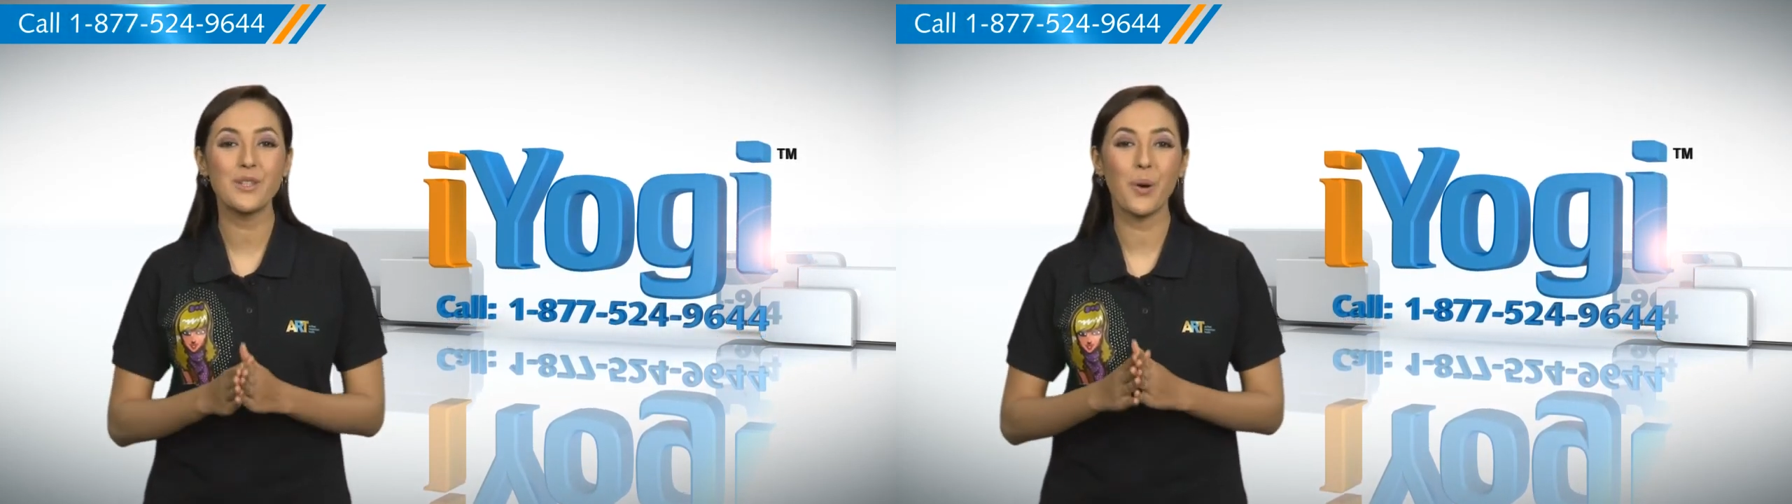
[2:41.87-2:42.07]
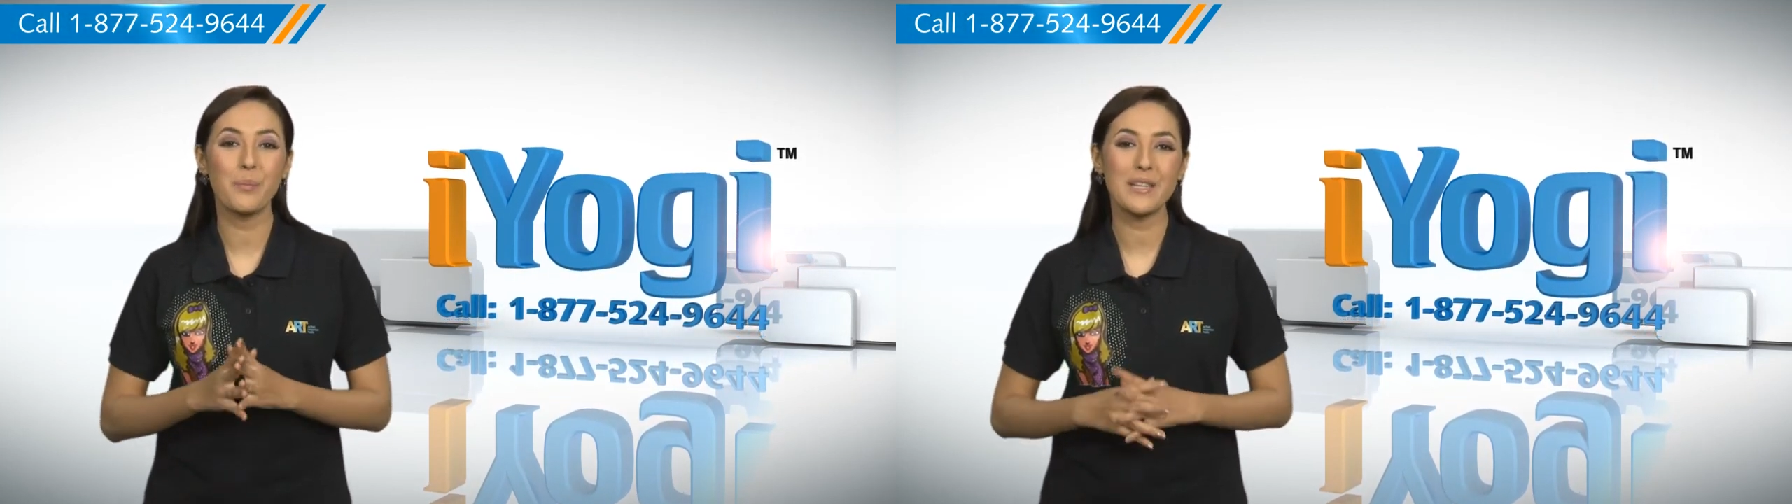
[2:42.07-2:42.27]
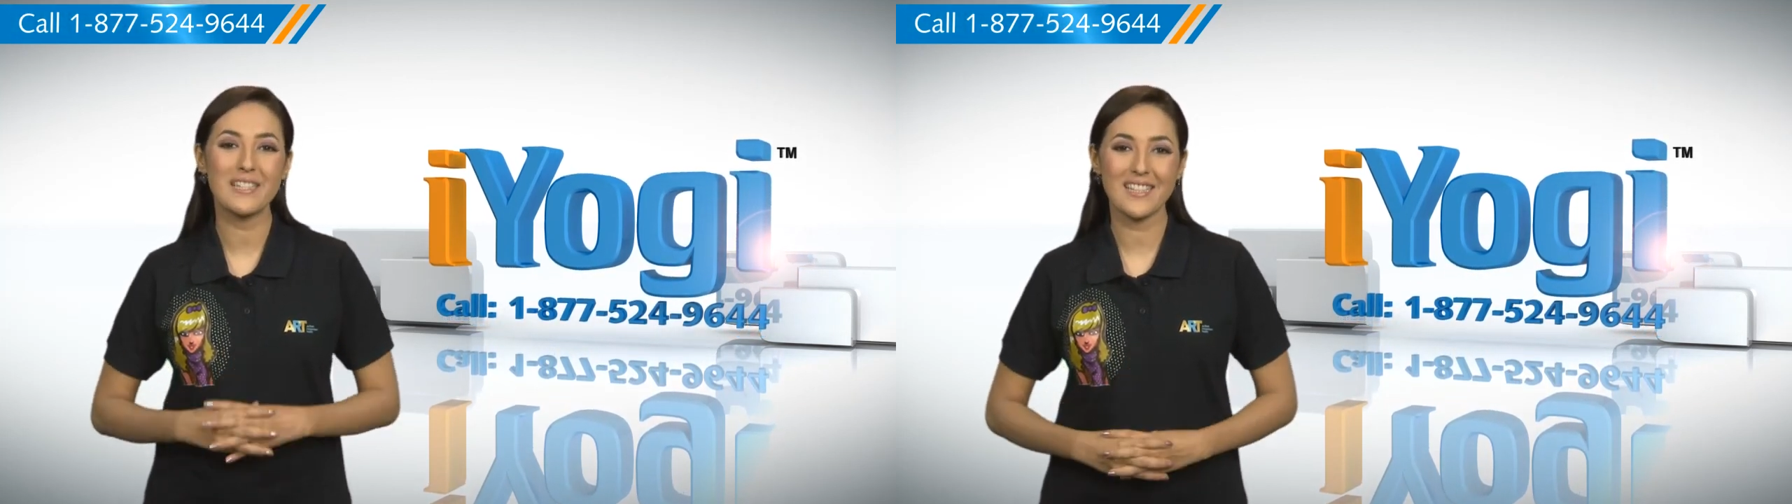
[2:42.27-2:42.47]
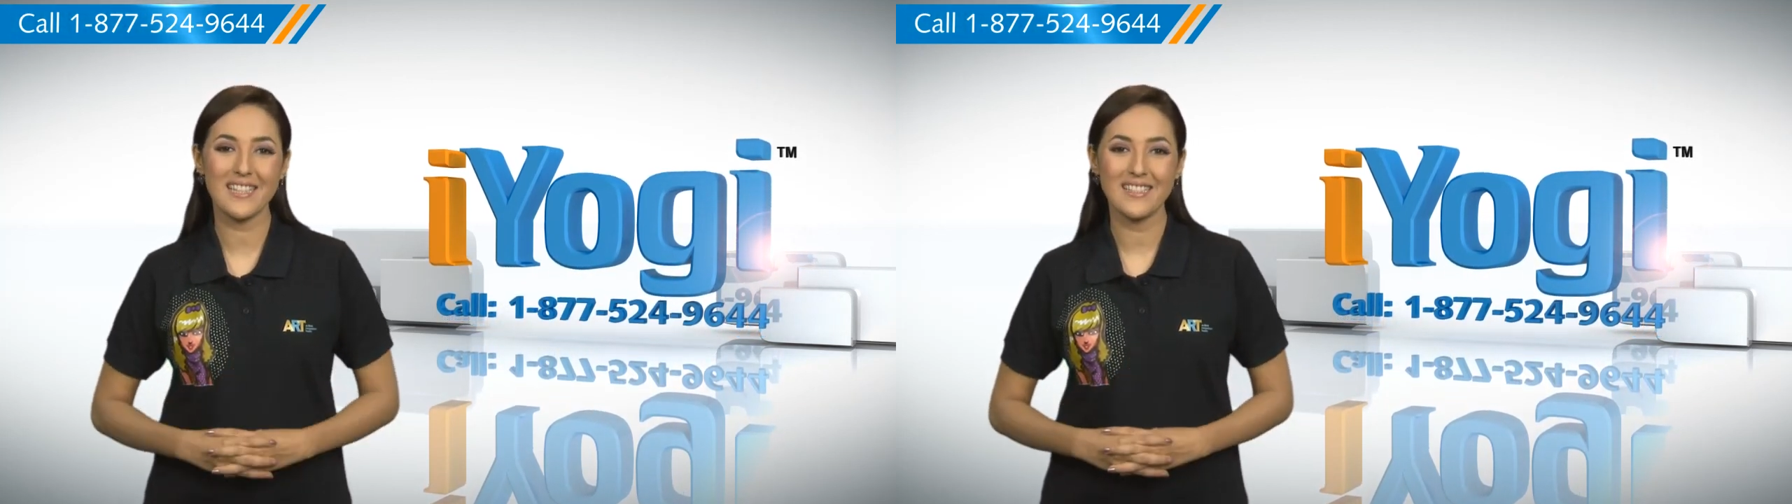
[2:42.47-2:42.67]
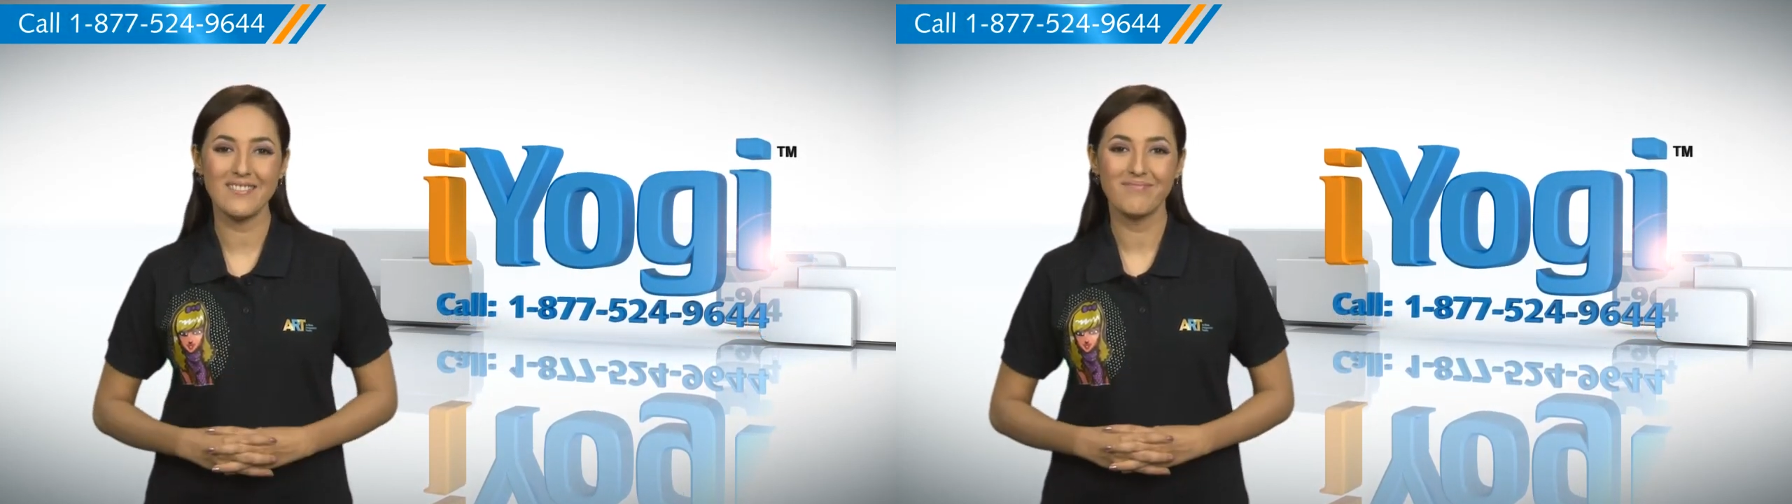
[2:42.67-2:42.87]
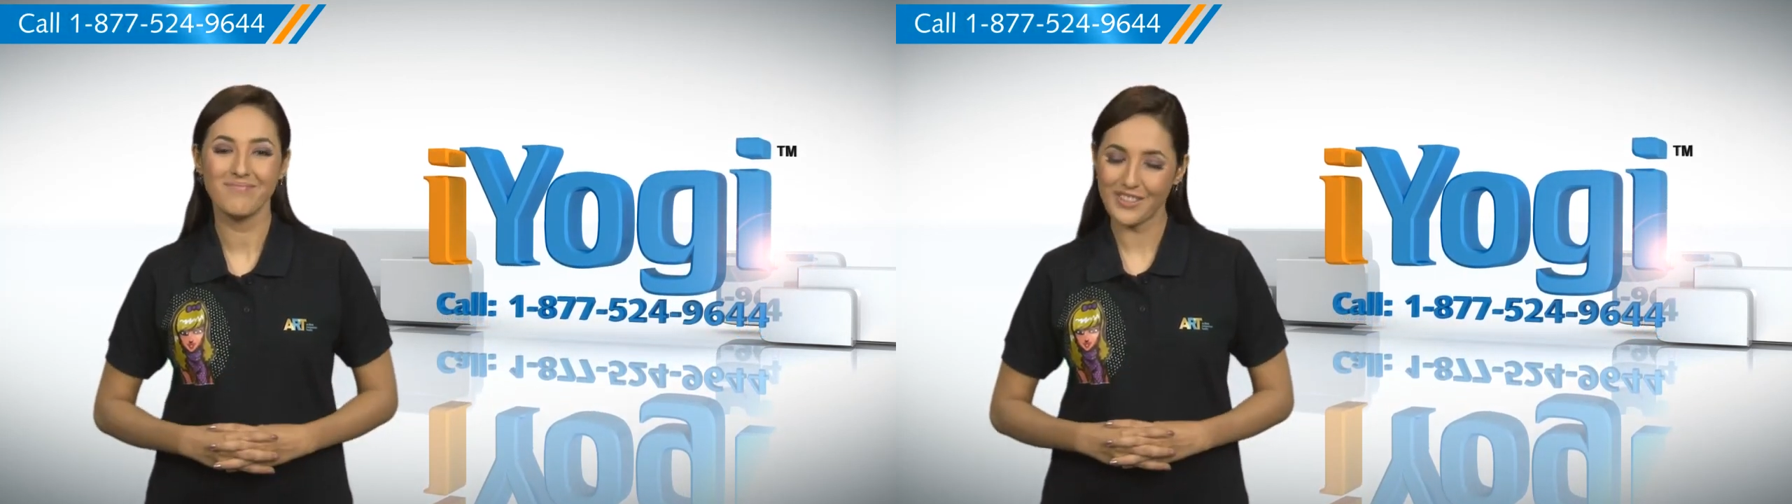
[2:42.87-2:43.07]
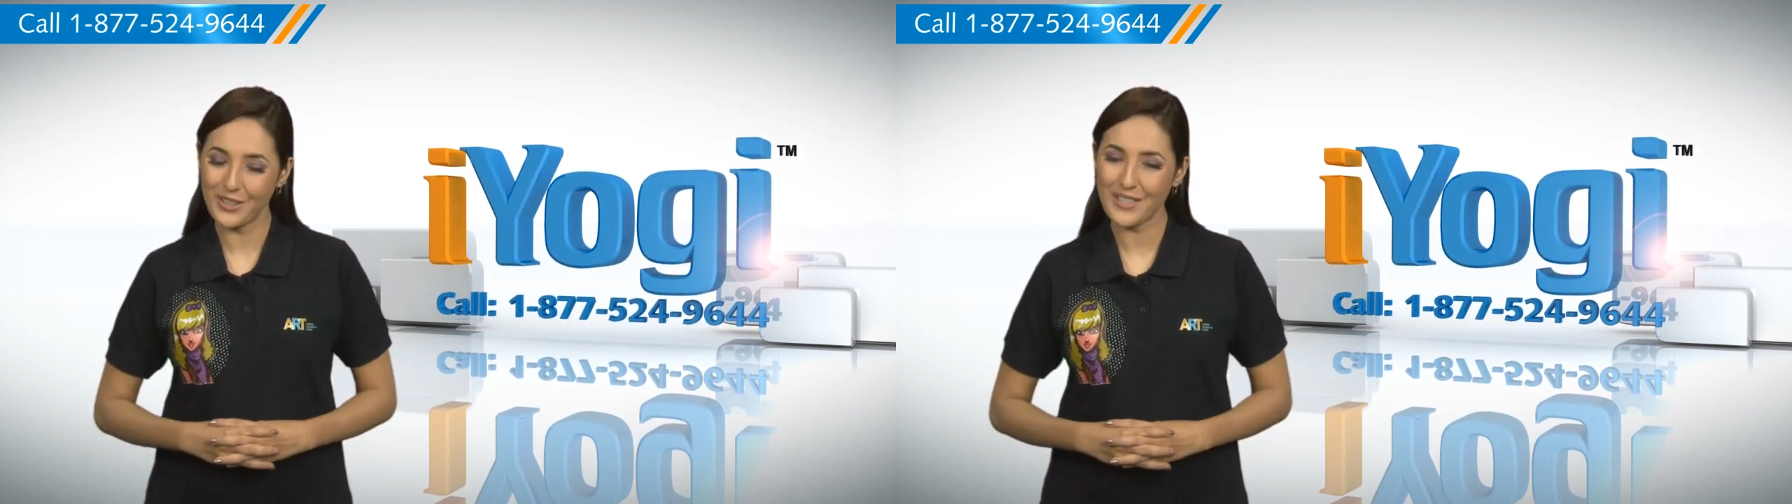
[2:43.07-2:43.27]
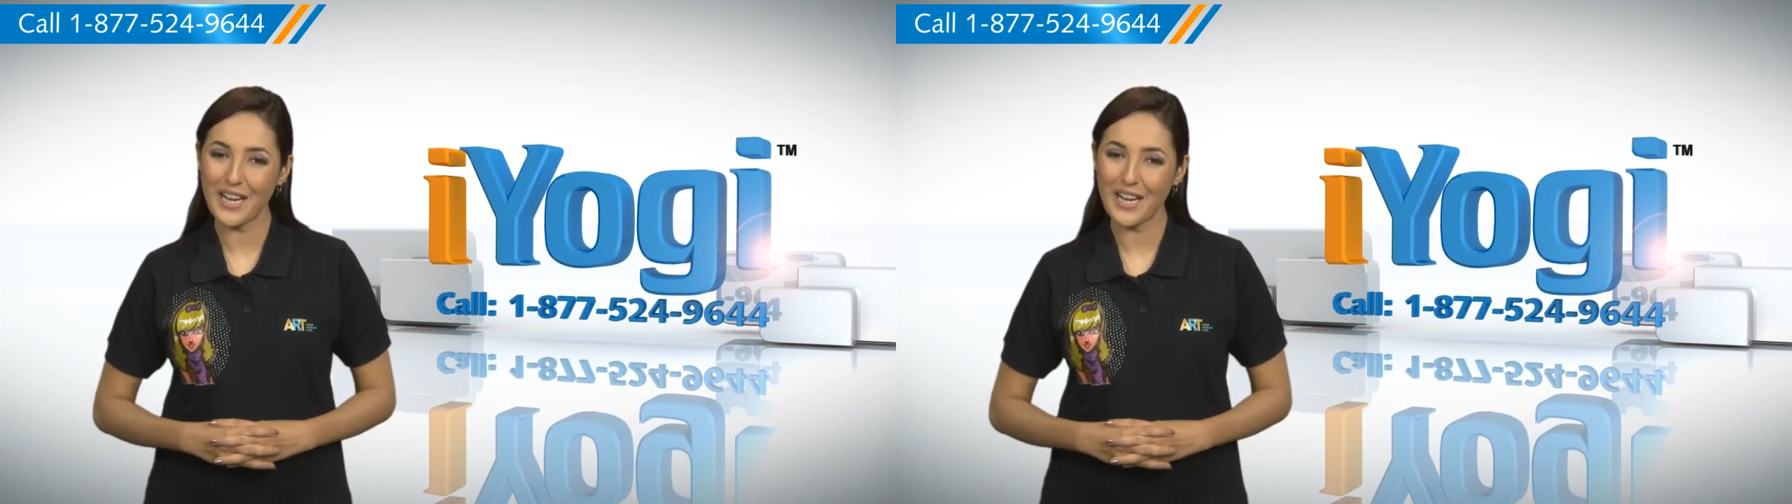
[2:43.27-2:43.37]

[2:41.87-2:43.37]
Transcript: your PC. Good